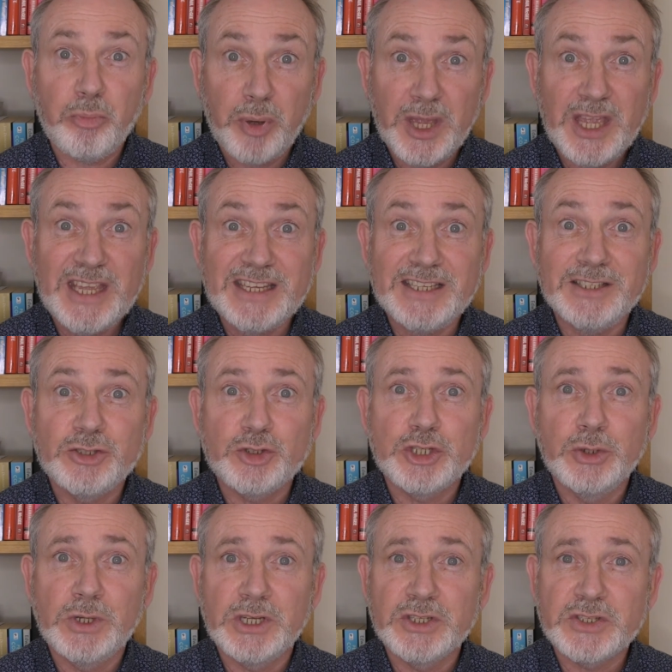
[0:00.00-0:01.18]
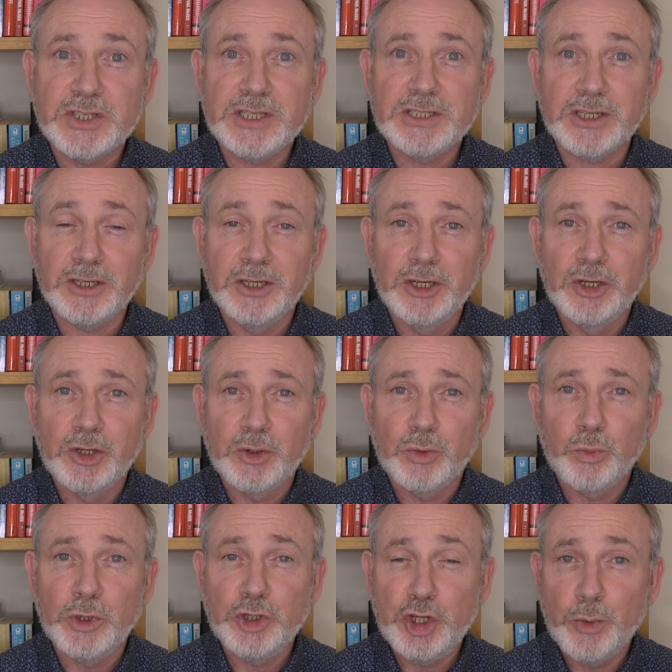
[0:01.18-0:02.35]
P's to consider
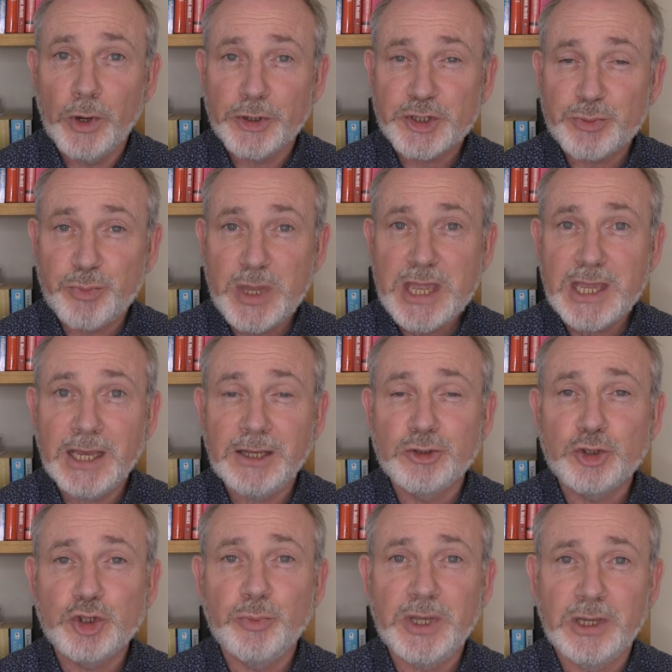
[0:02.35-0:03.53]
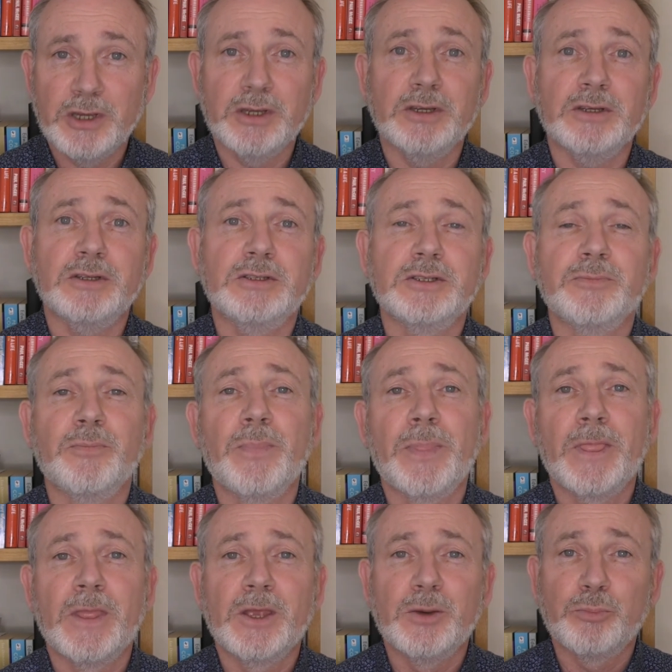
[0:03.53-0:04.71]
when you are speaking to be heard.
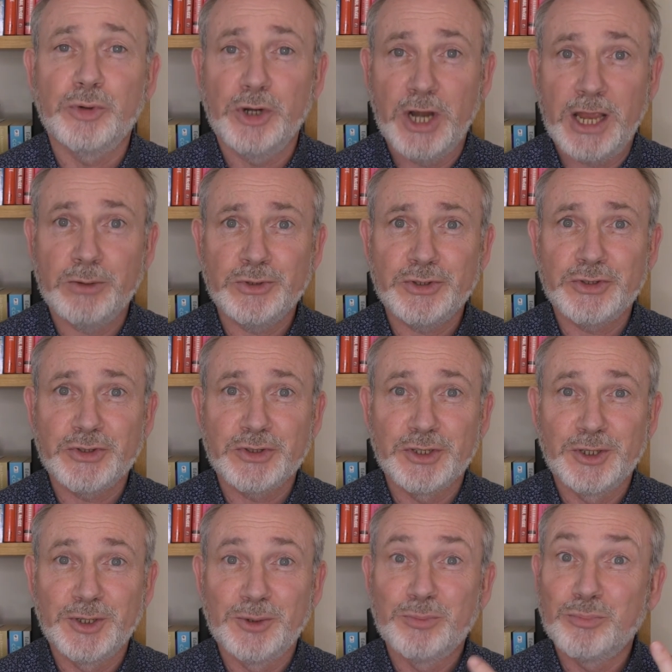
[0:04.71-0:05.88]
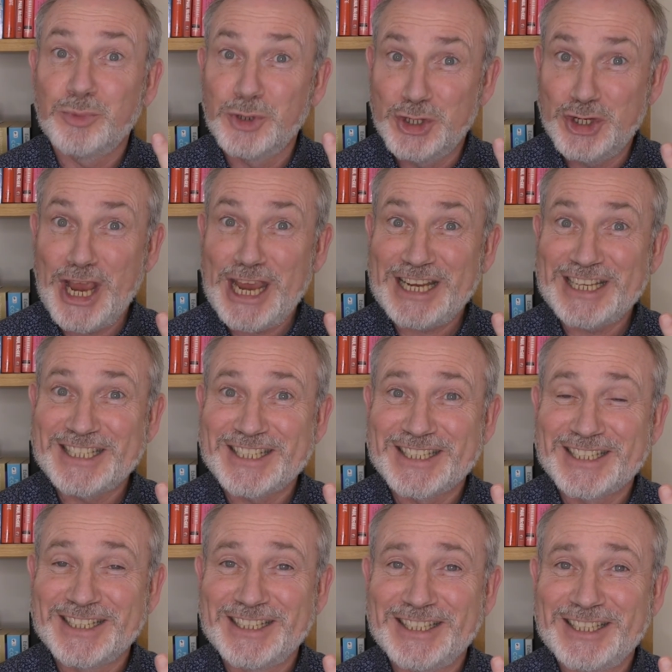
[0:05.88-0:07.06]
Pronounce, project,
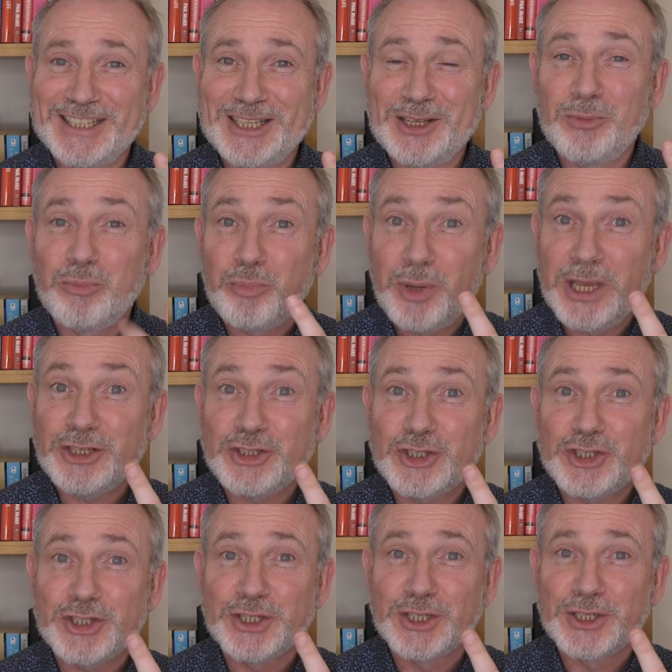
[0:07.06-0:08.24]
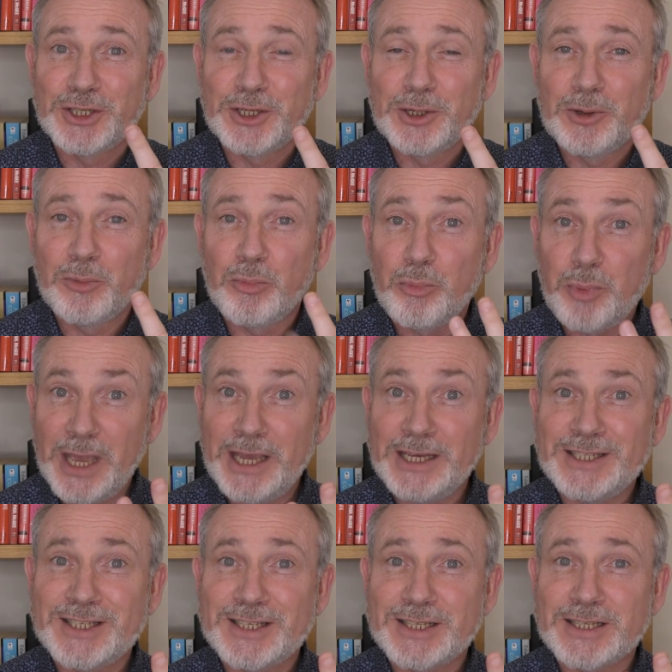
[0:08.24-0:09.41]
pitch,
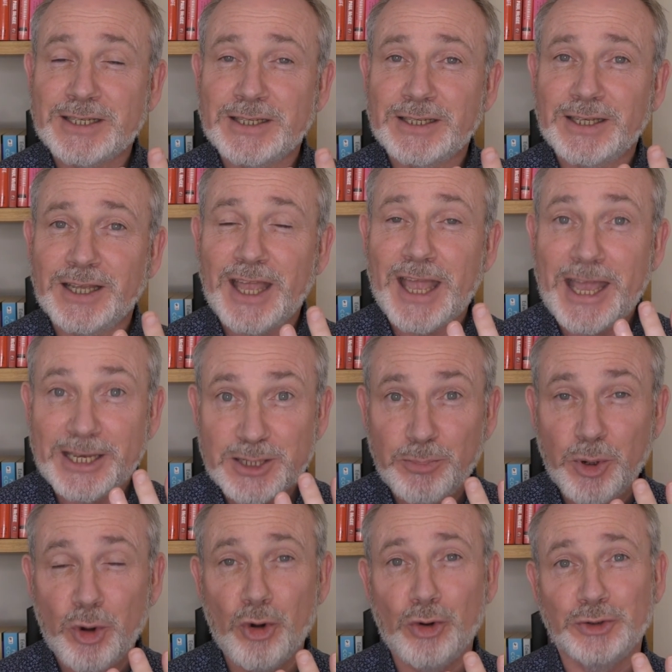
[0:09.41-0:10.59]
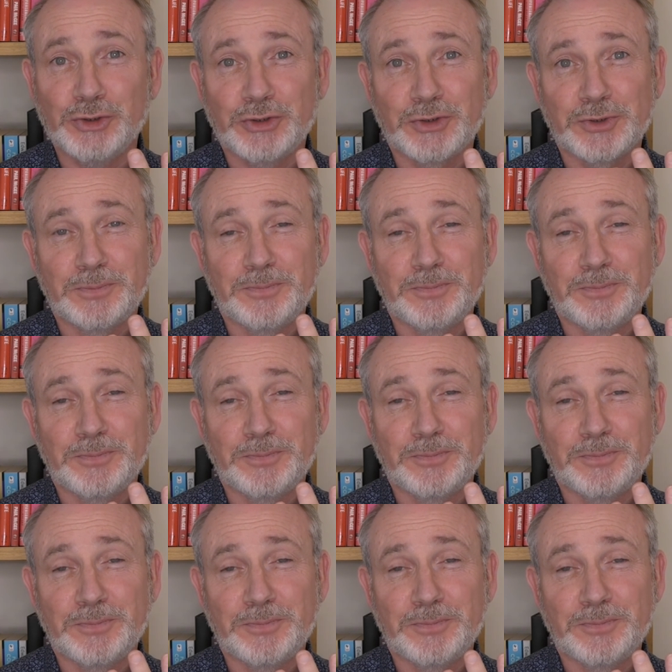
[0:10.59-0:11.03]
pace, and pause.